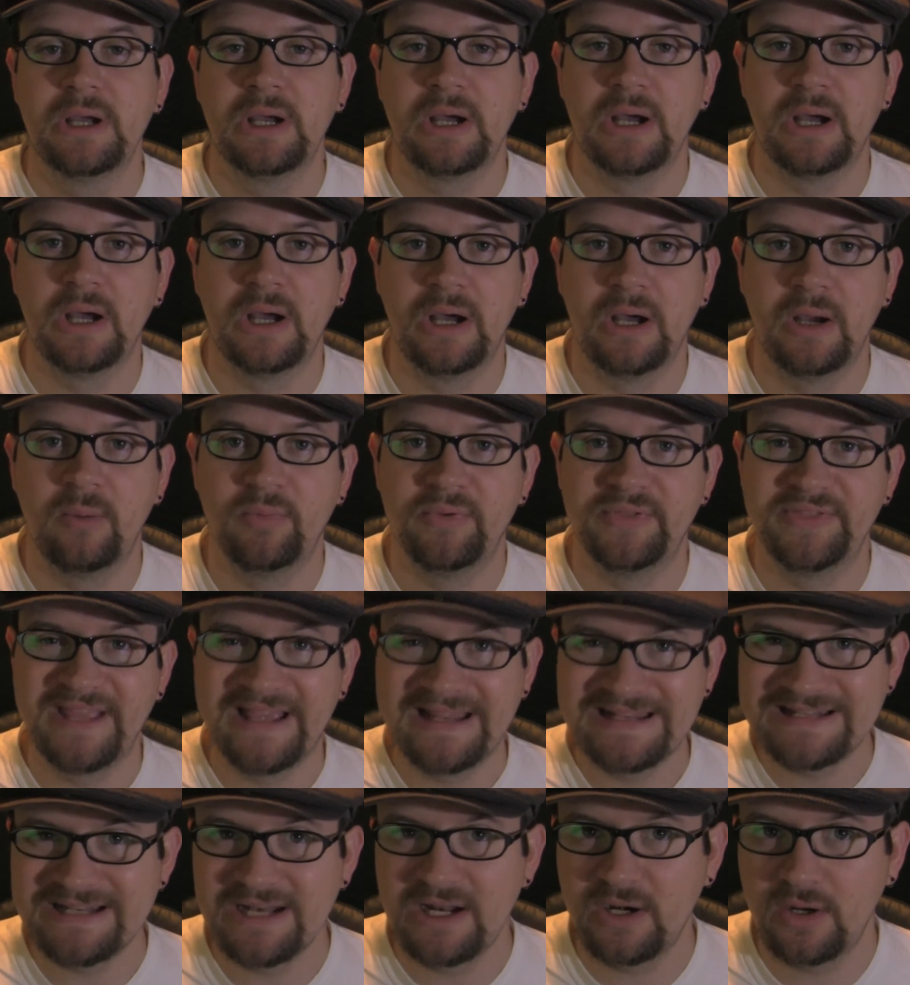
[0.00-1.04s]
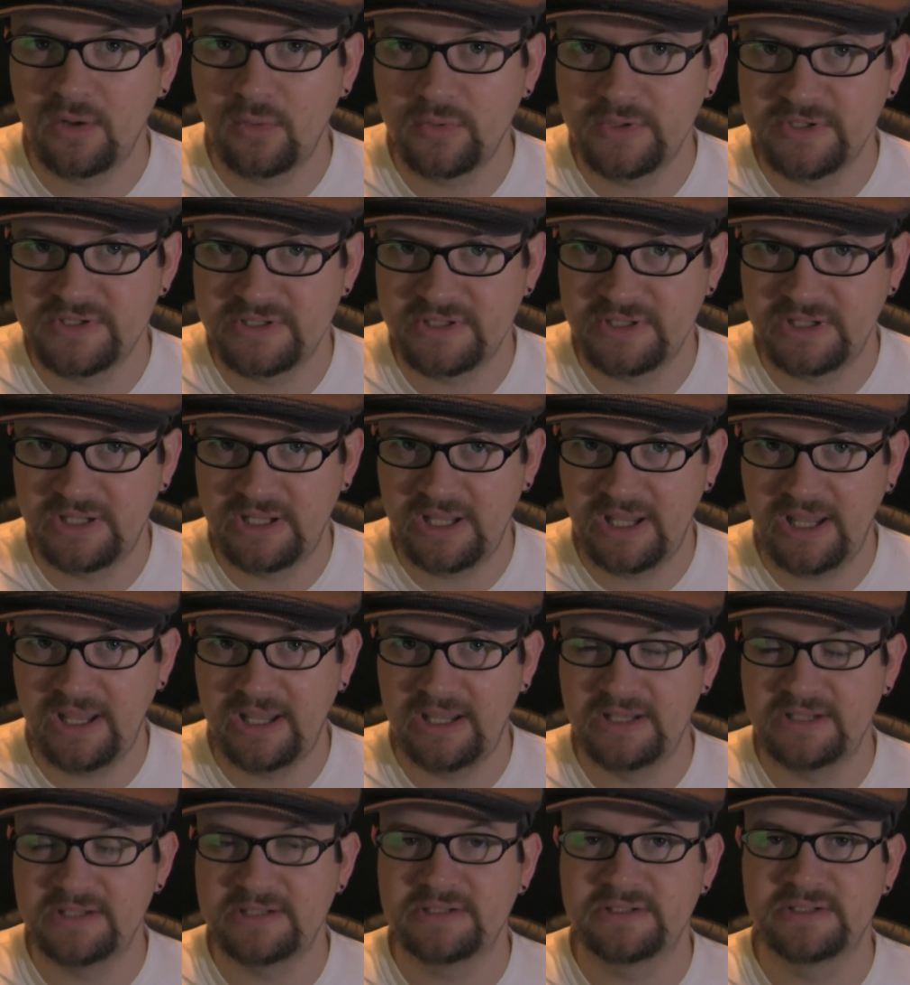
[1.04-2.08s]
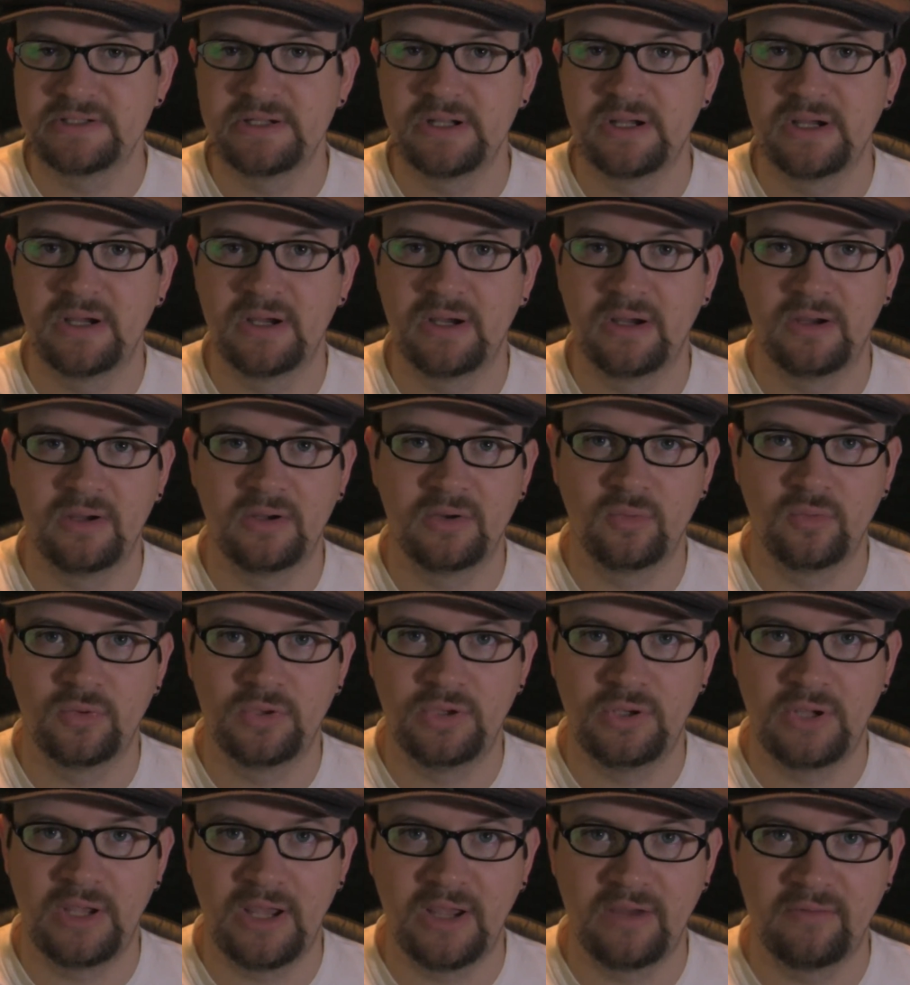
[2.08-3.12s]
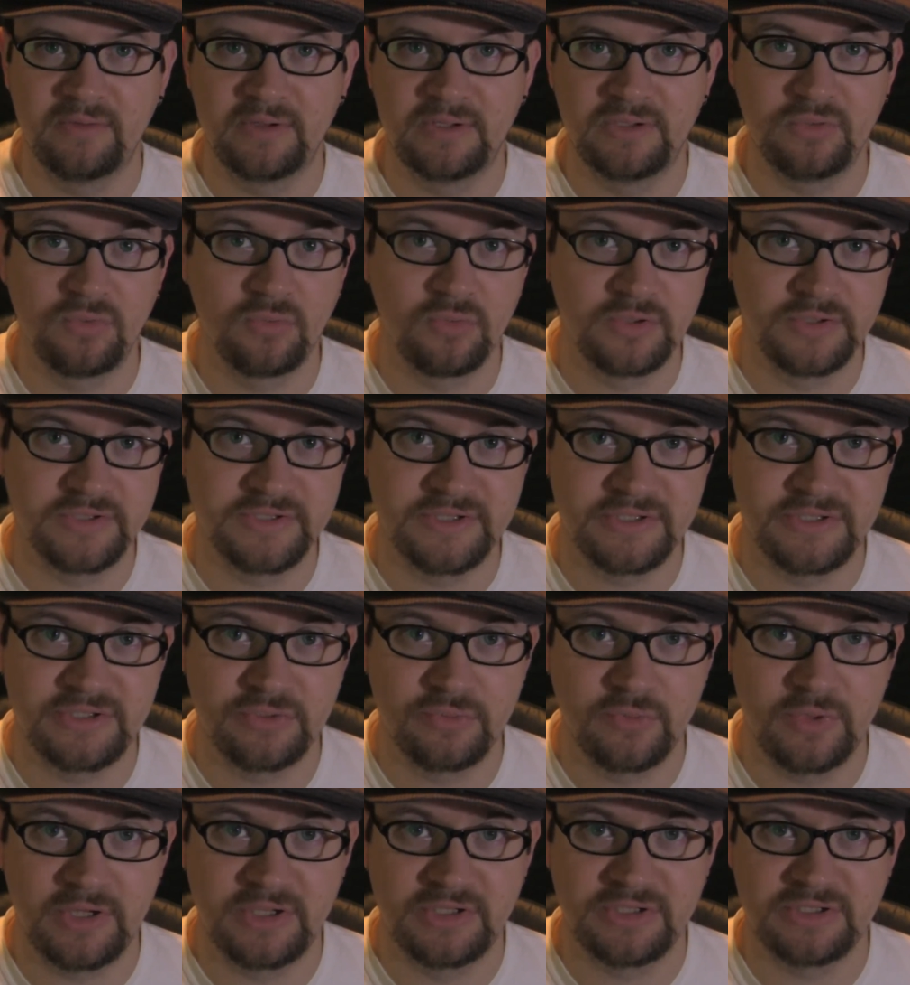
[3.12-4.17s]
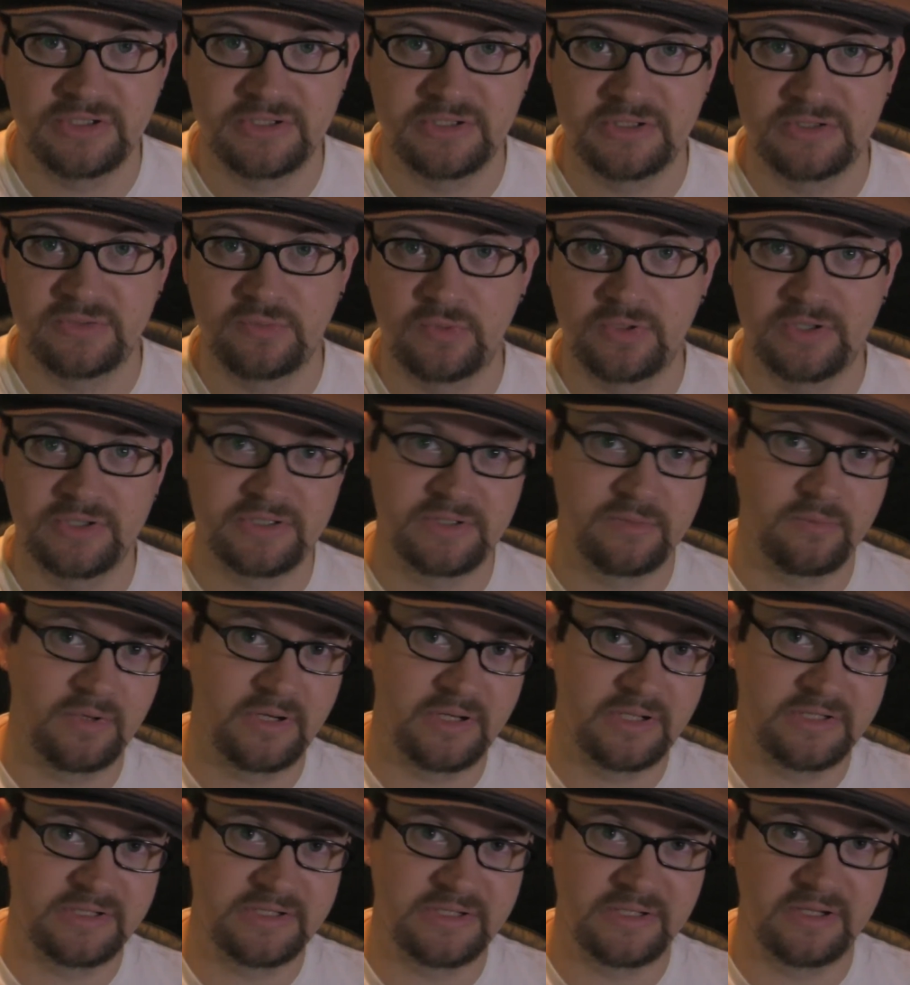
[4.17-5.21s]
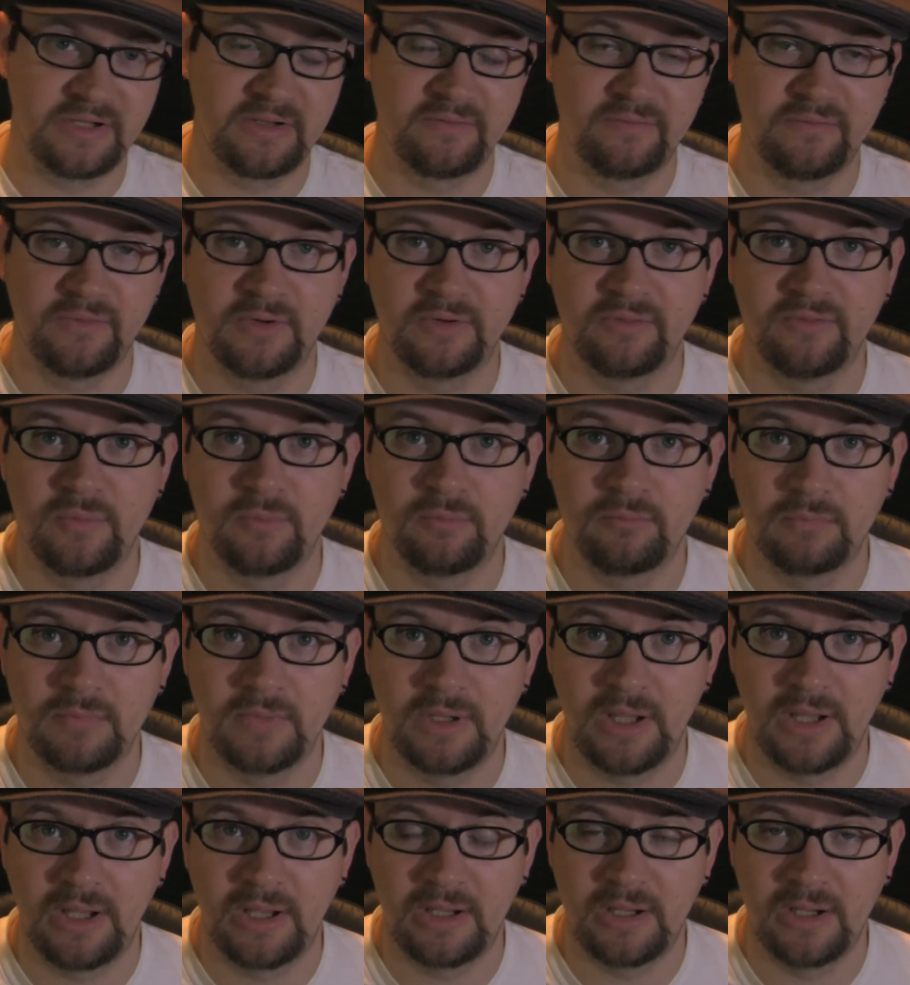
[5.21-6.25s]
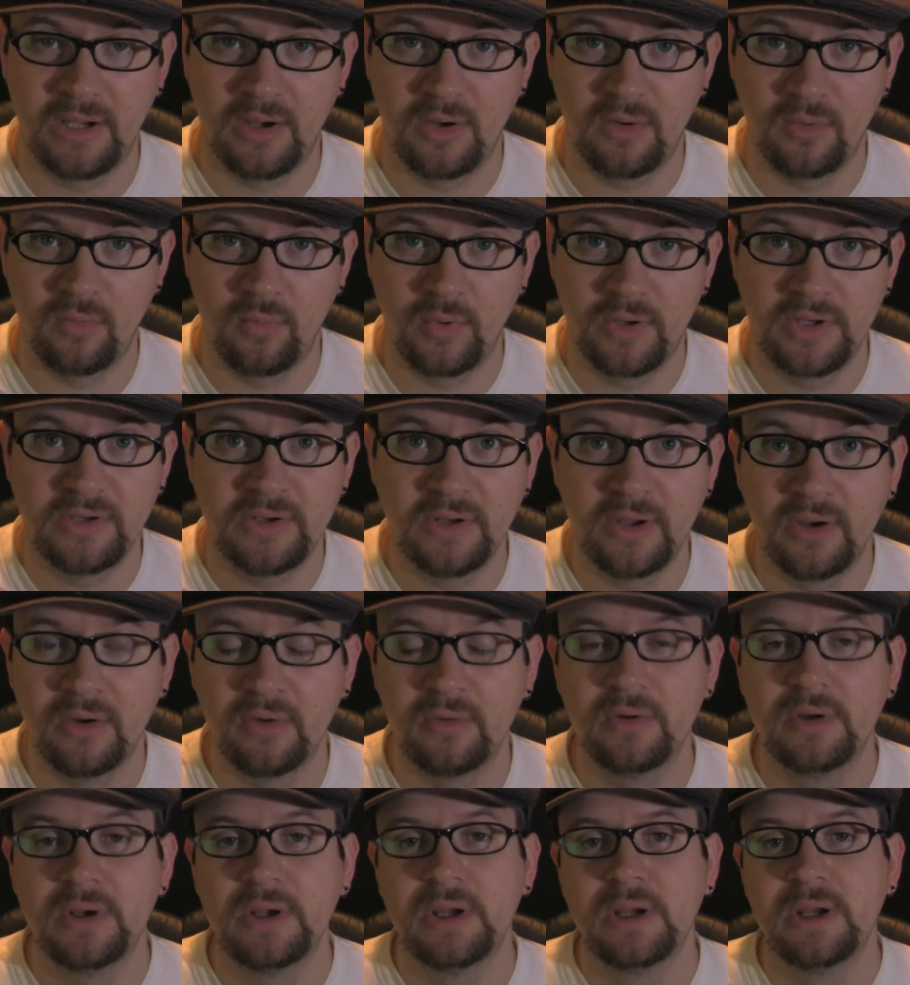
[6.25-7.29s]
But that's not always the case when you have indoor situations where somebody's sitting in front of a window.